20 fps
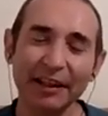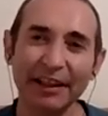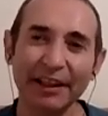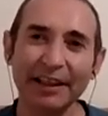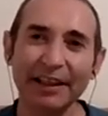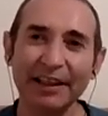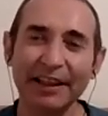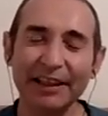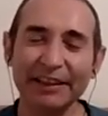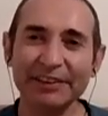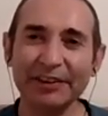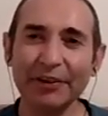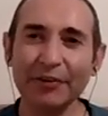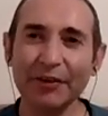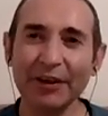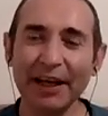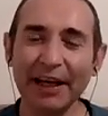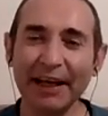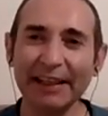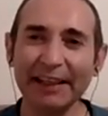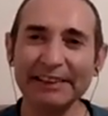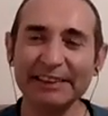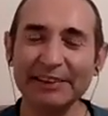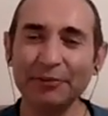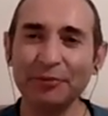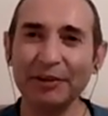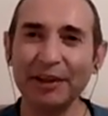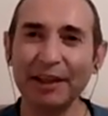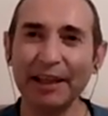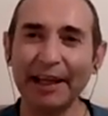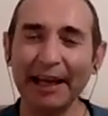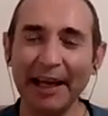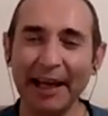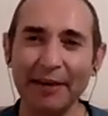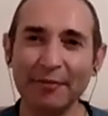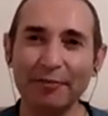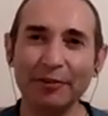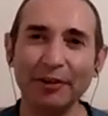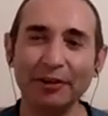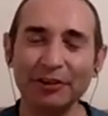So guys, we
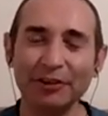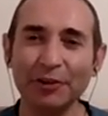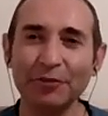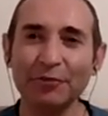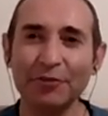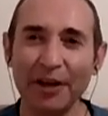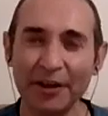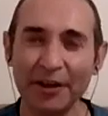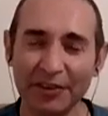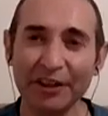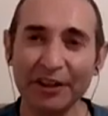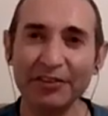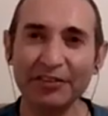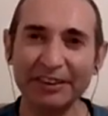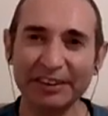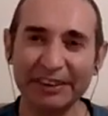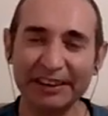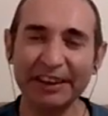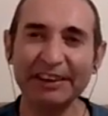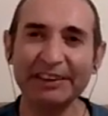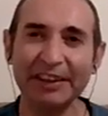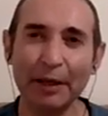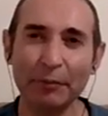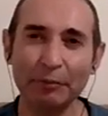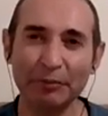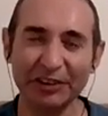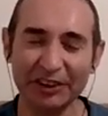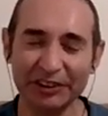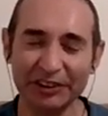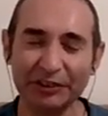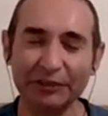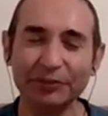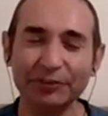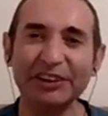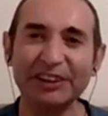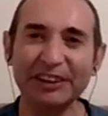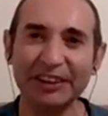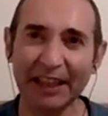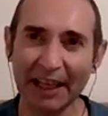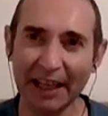have lots of very interesting subjects to
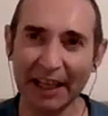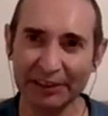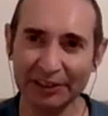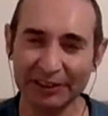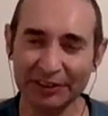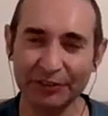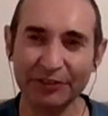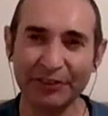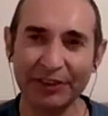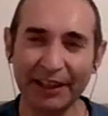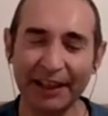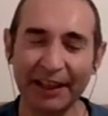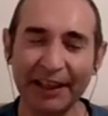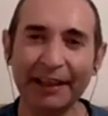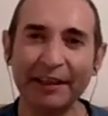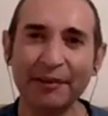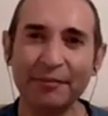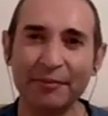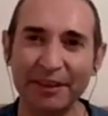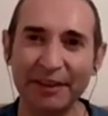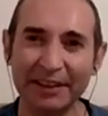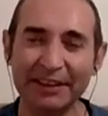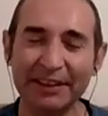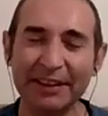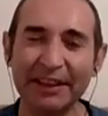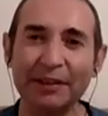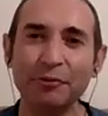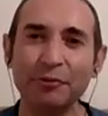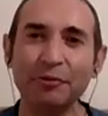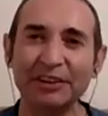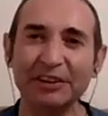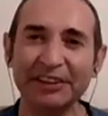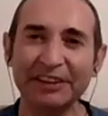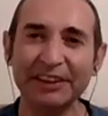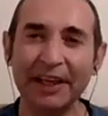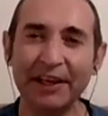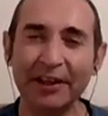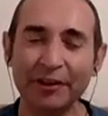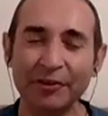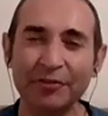discuss today, but we'll
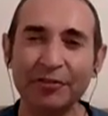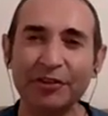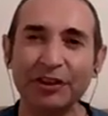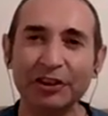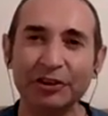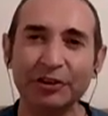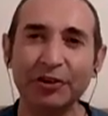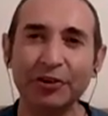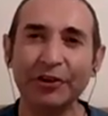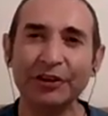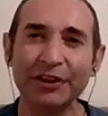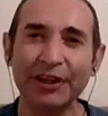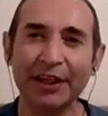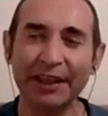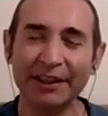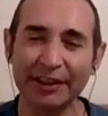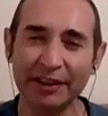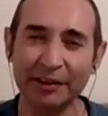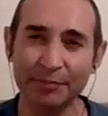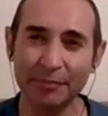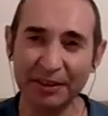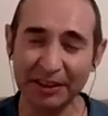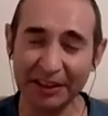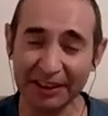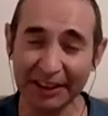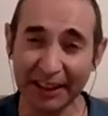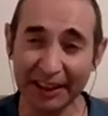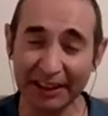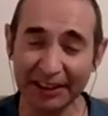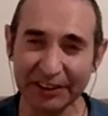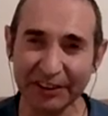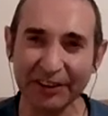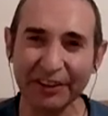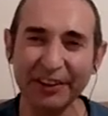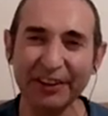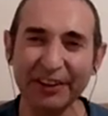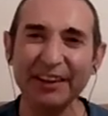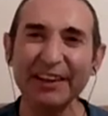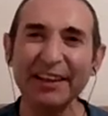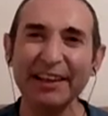start with a short guided meditation
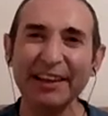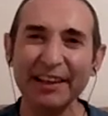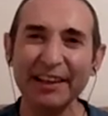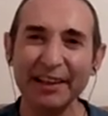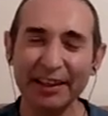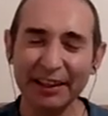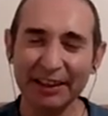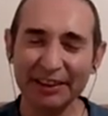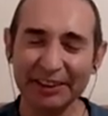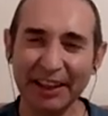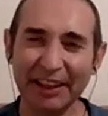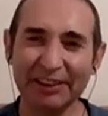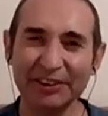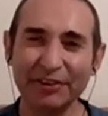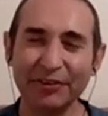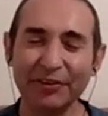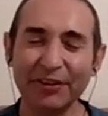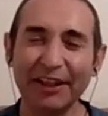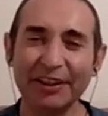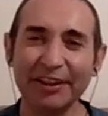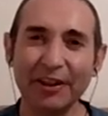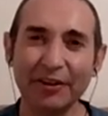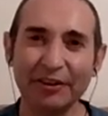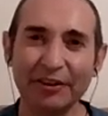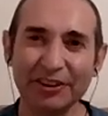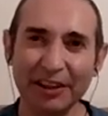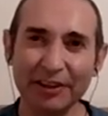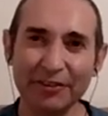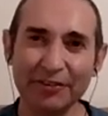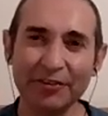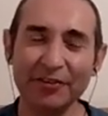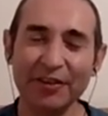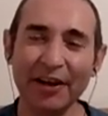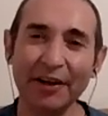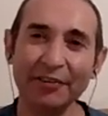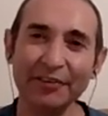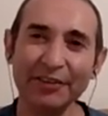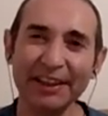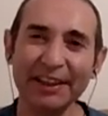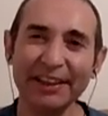just to get ourselves
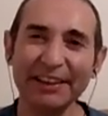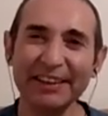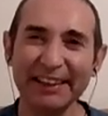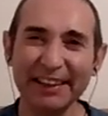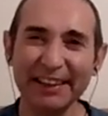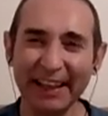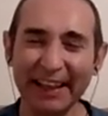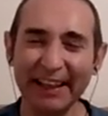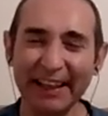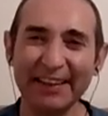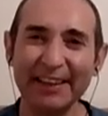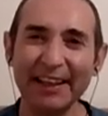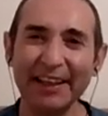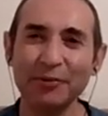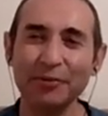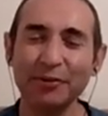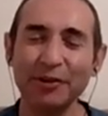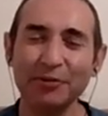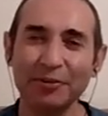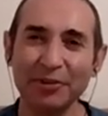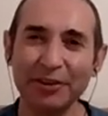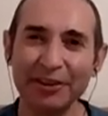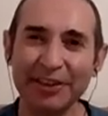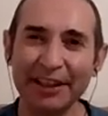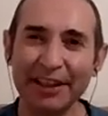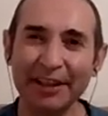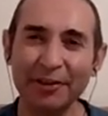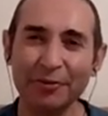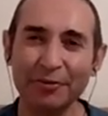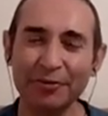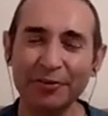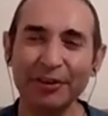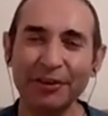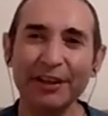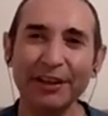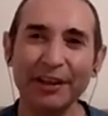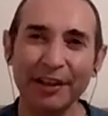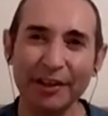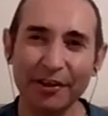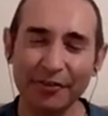grounded, and then we will delve
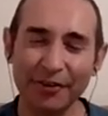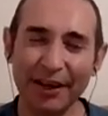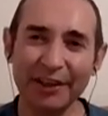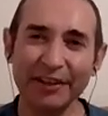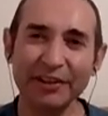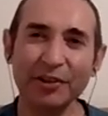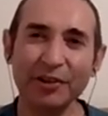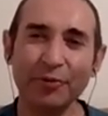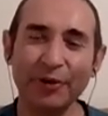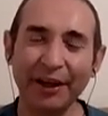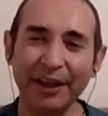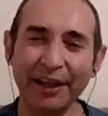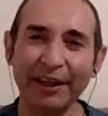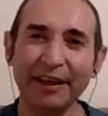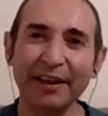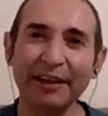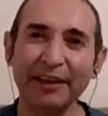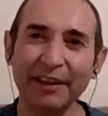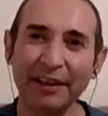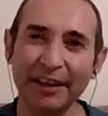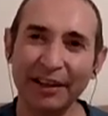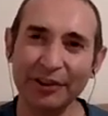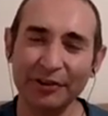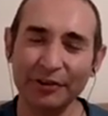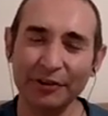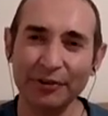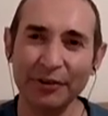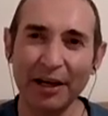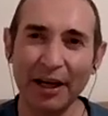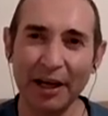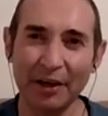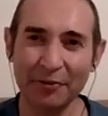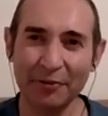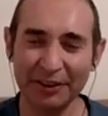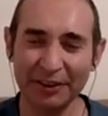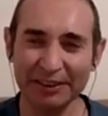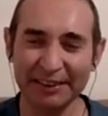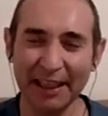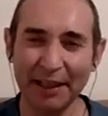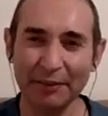right away into
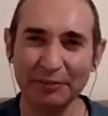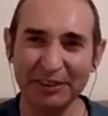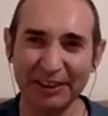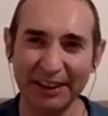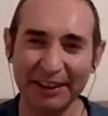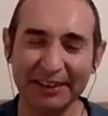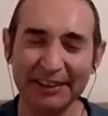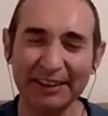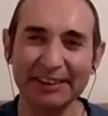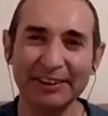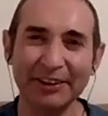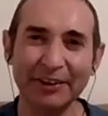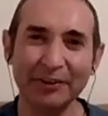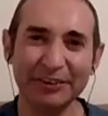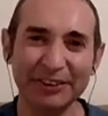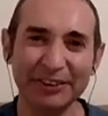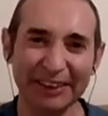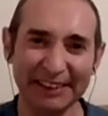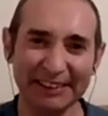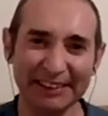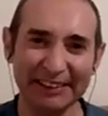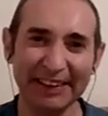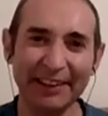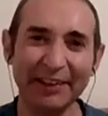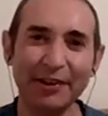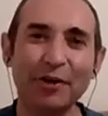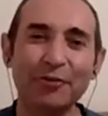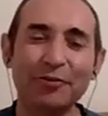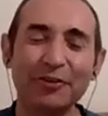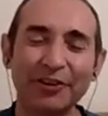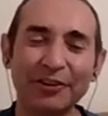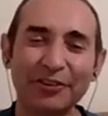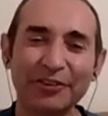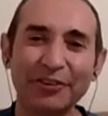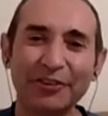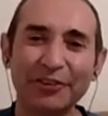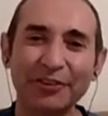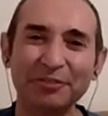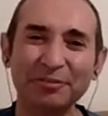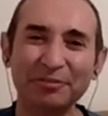our subject. So Jesse, over to
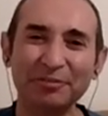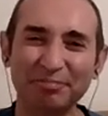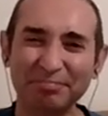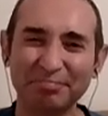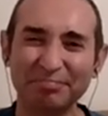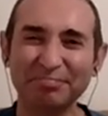you.